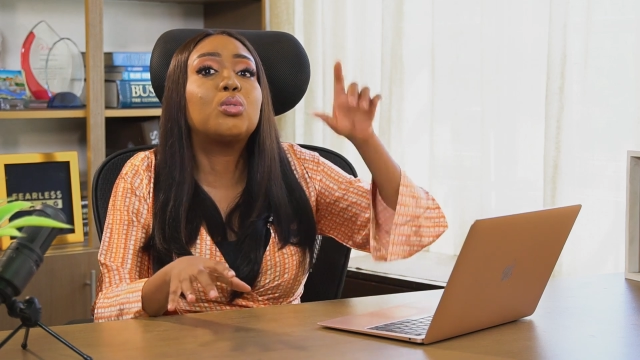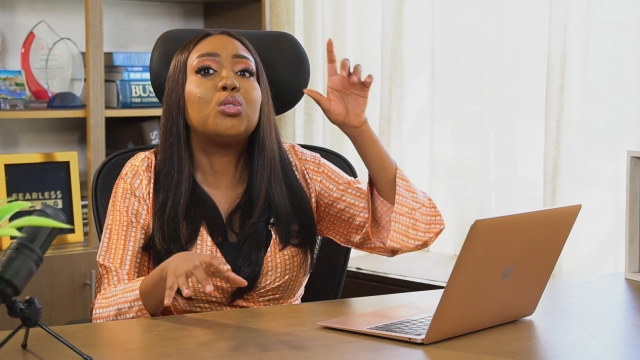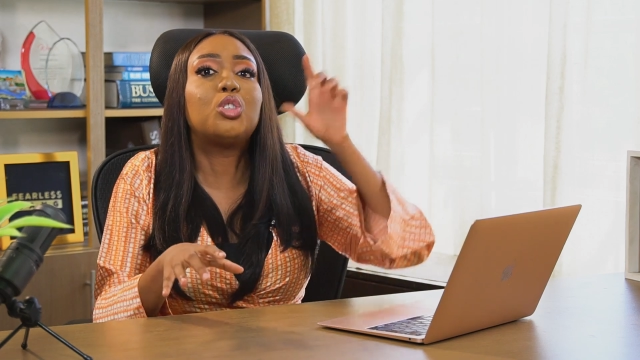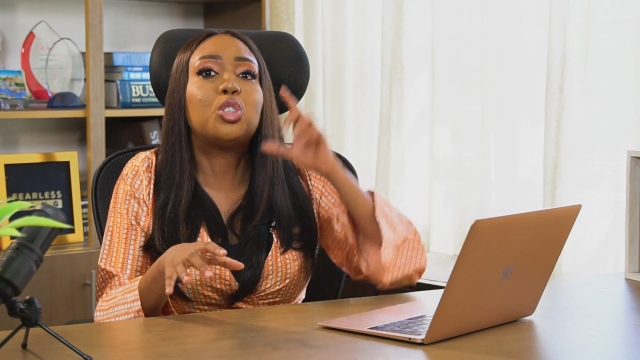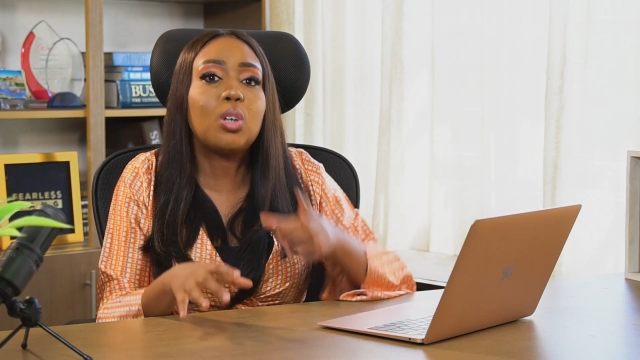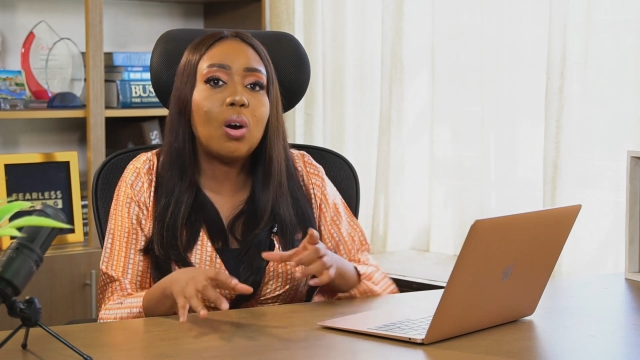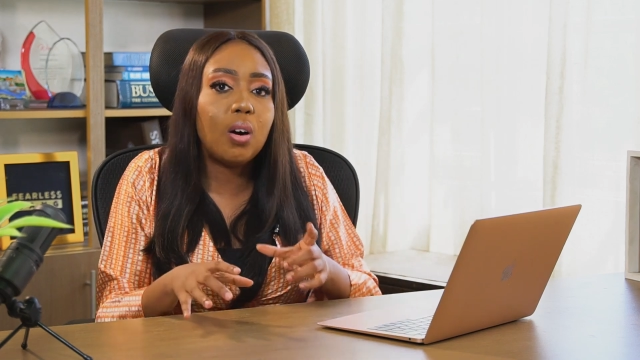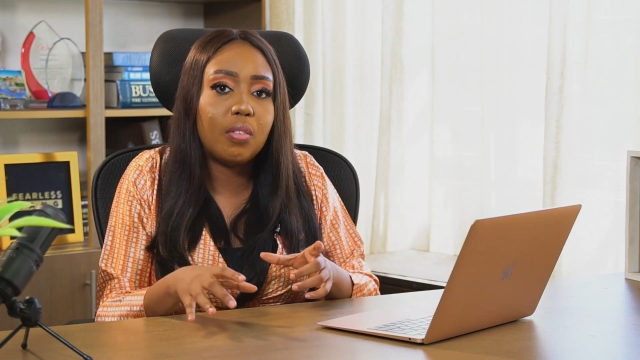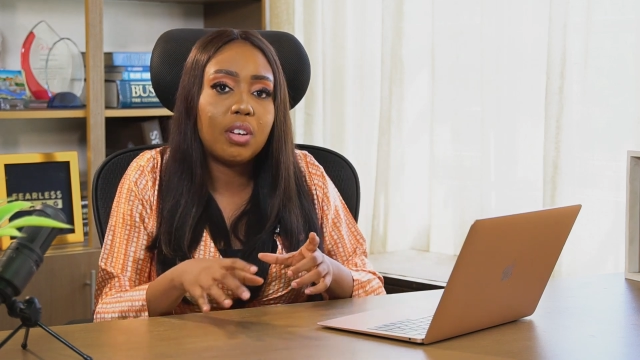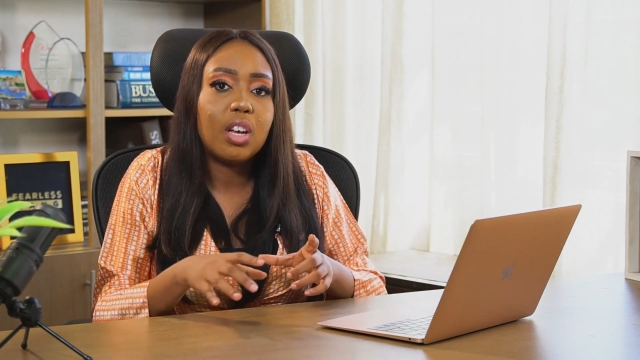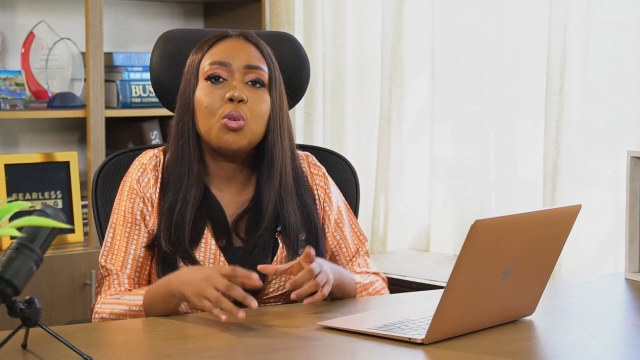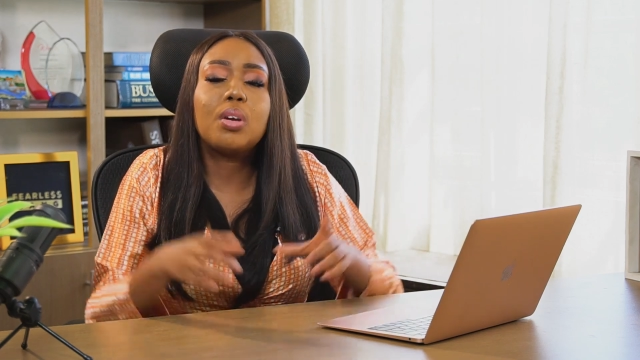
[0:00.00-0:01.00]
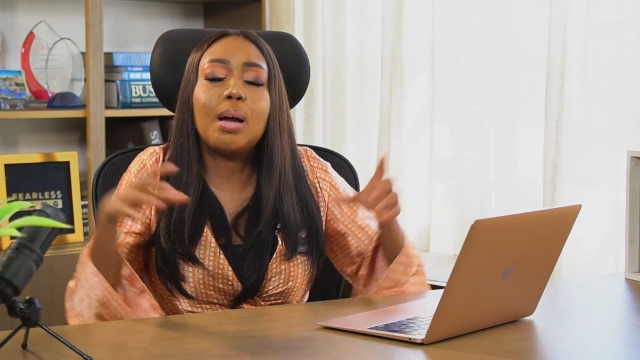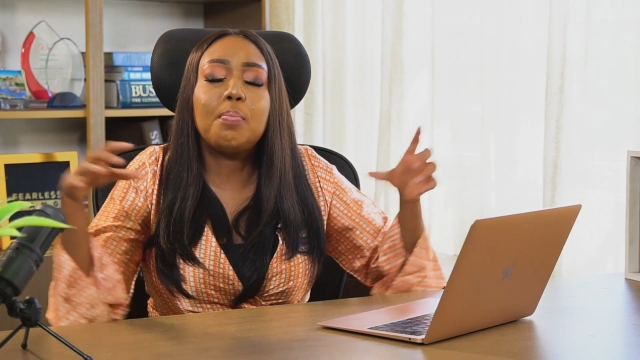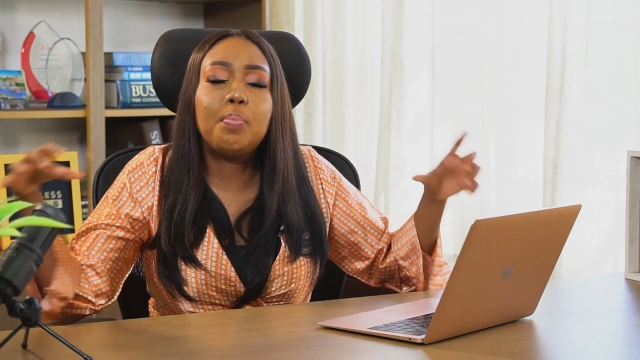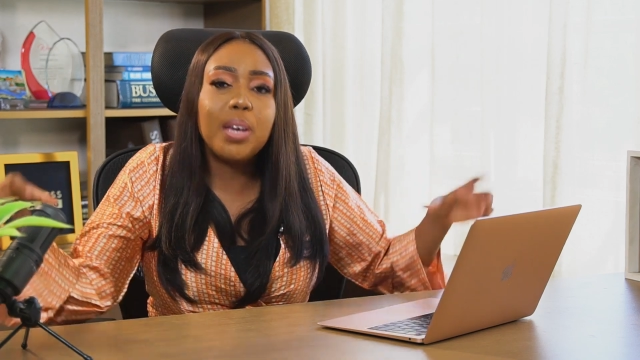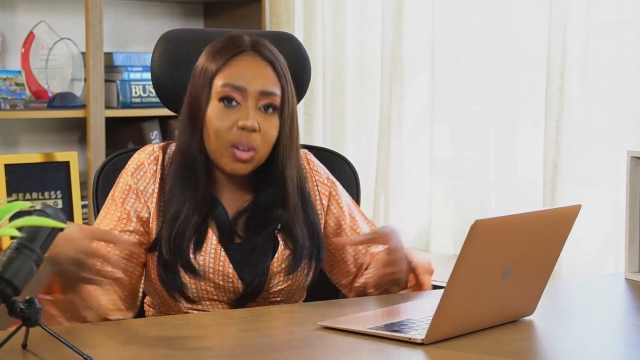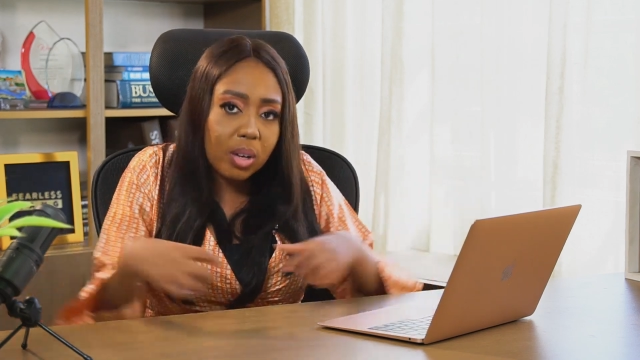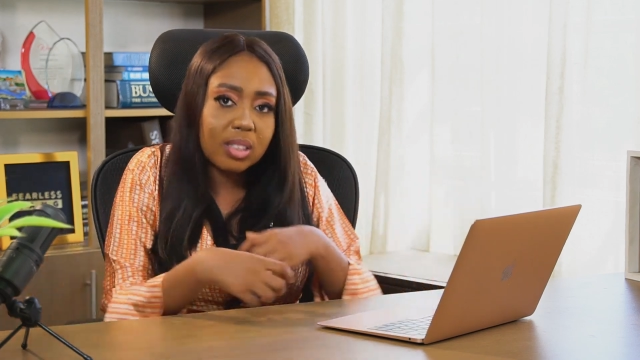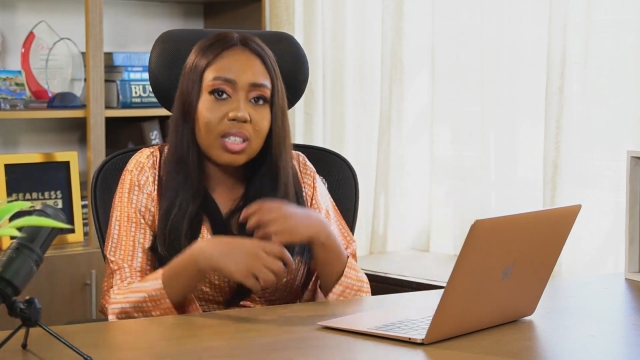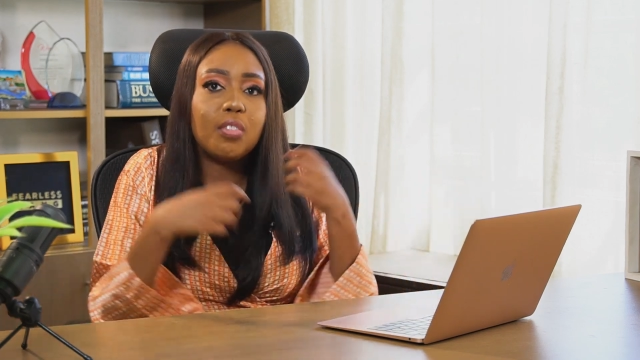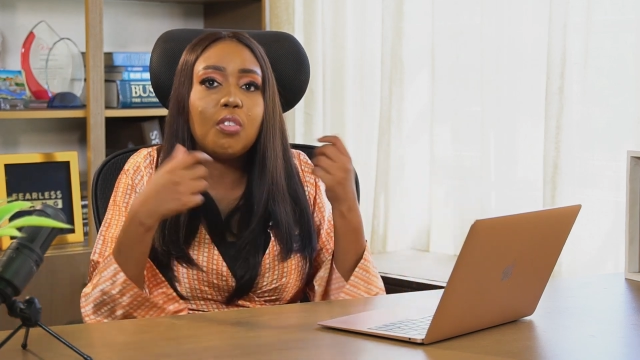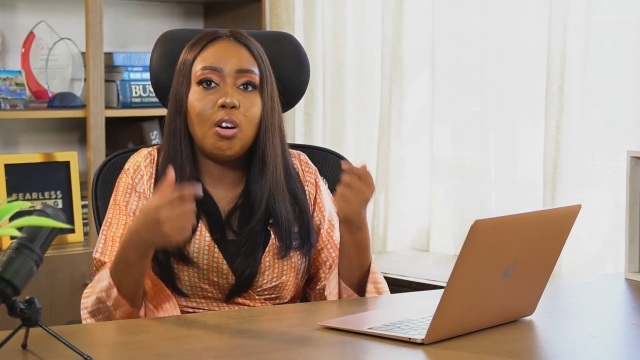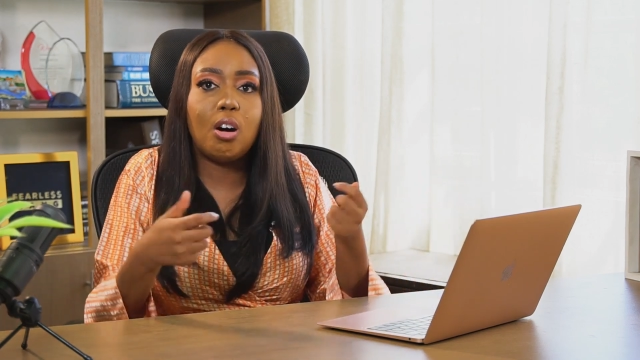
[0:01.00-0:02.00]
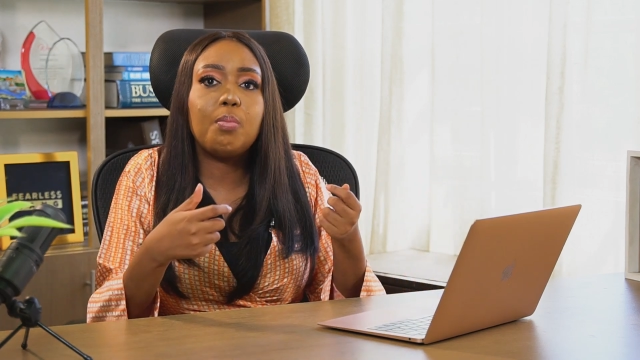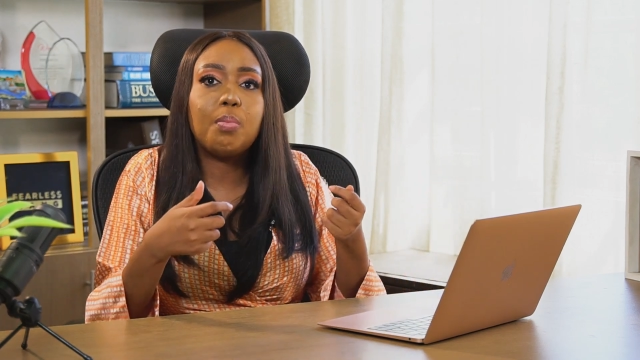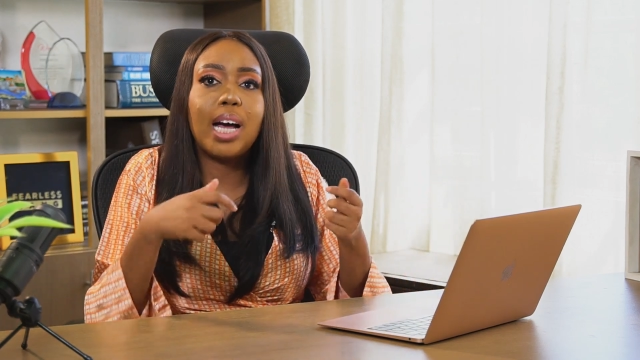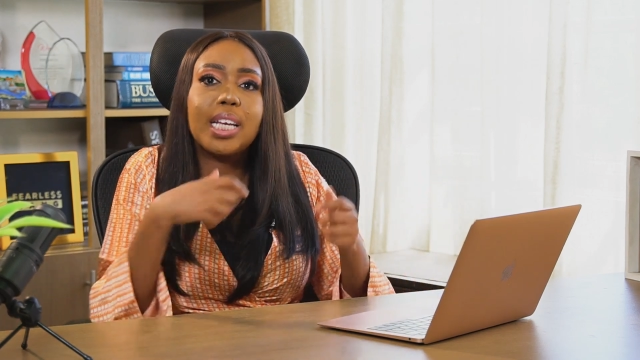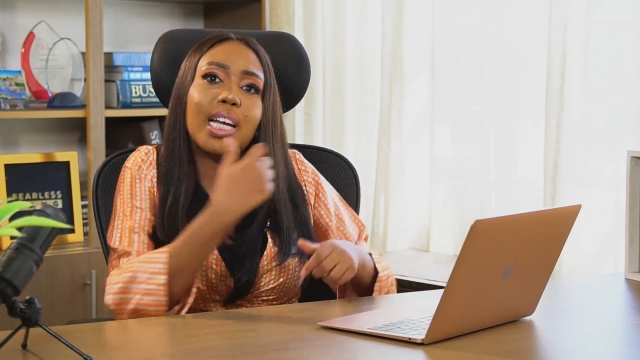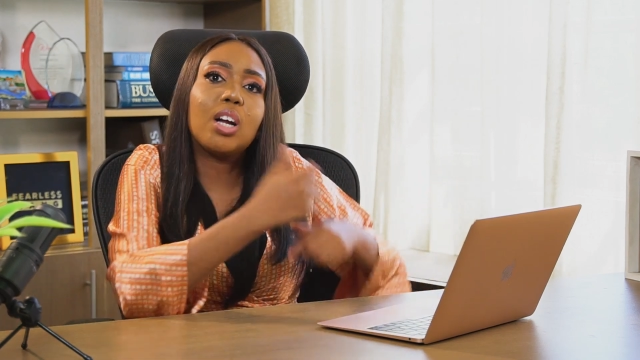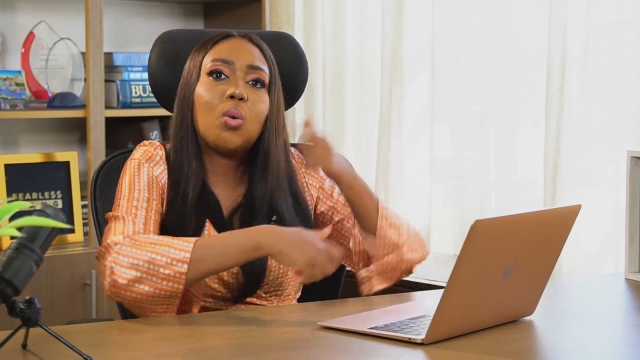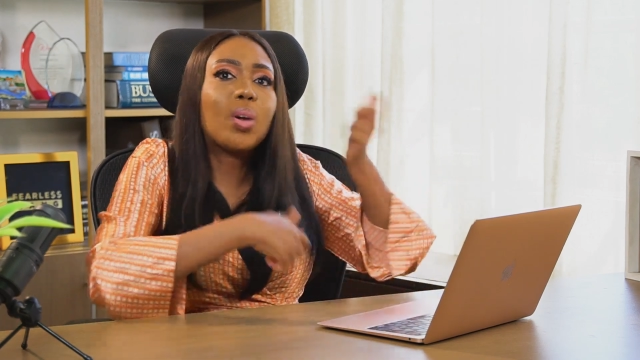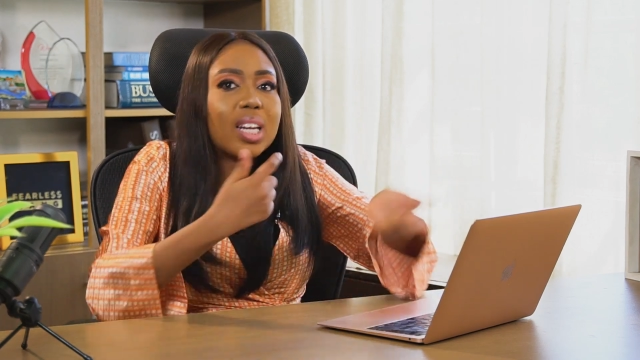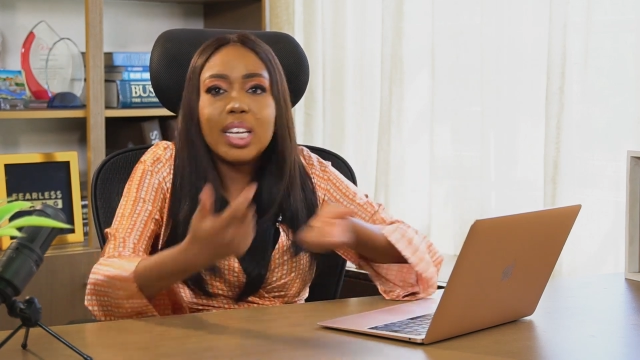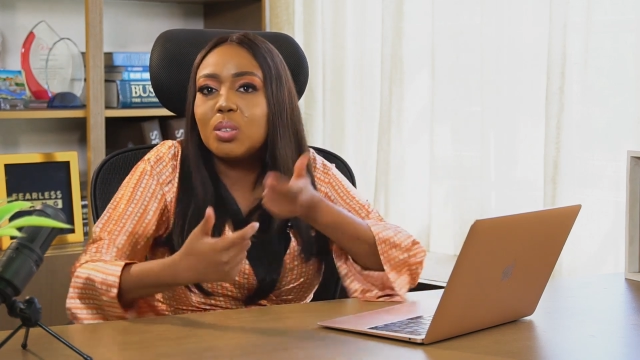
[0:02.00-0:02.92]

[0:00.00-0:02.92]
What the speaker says: to shove, you can pick yourself up and can quickly